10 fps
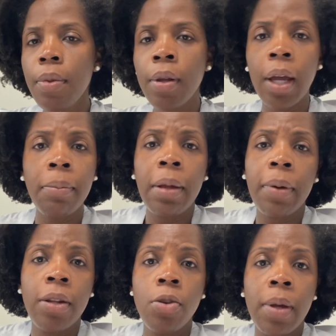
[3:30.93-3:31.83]
and
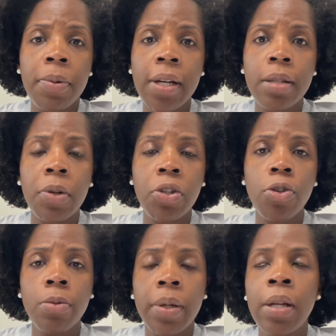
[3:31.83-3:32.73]
you may be a cosmetic
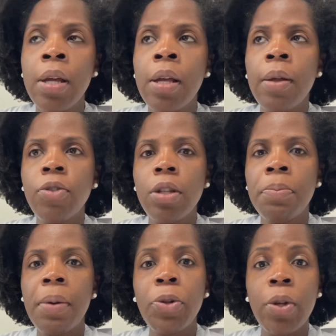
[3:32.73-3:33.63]
surgeon, but to the
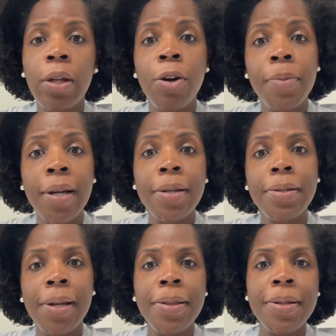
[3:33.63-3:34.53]
public, you're like, oh my gosh,
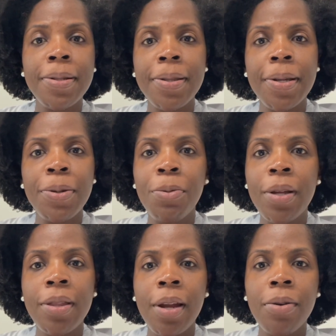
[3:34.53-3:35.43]
look at this, and then you
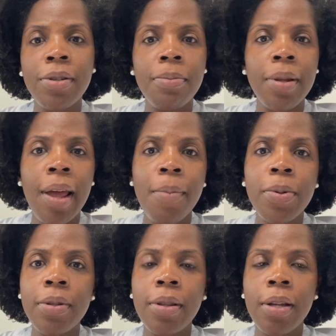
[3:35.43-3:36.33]
run there and something
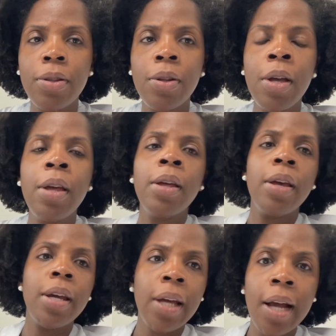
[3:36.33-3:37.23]
happens, and then
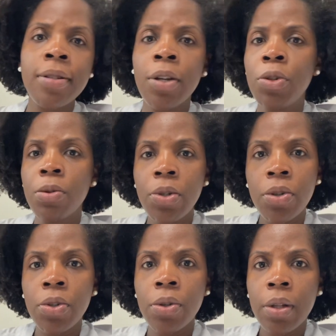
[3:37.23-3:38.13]
in hindsight, you do
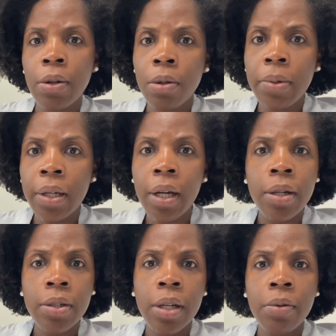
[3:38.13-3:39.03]
research and you're like, oh my
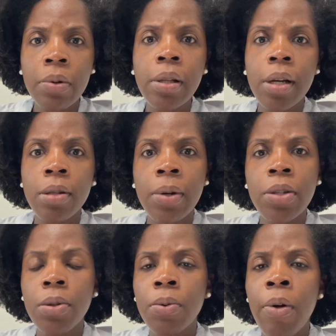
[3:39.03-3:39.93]
gosh, I didn't realize, right?
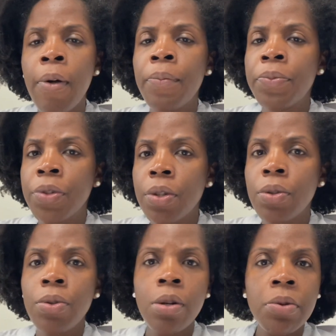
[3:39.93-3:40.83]
So just
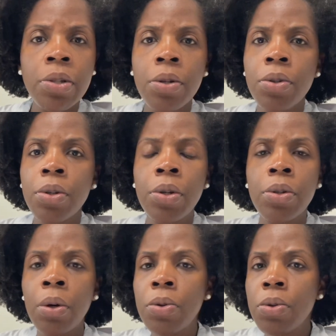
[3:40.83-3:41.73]
do your research.
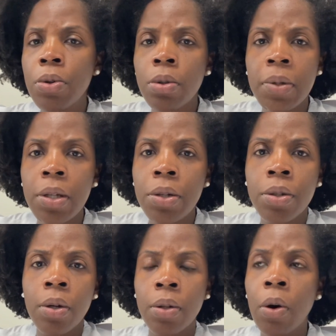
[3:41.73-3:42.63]
Don't use social media,
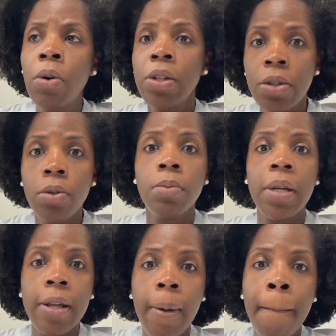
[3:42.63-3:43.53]
only social
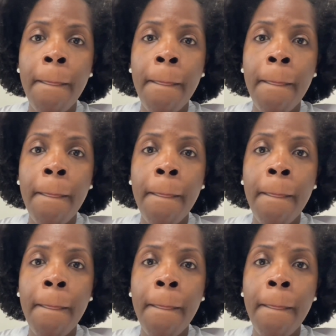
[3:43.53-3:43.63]
media.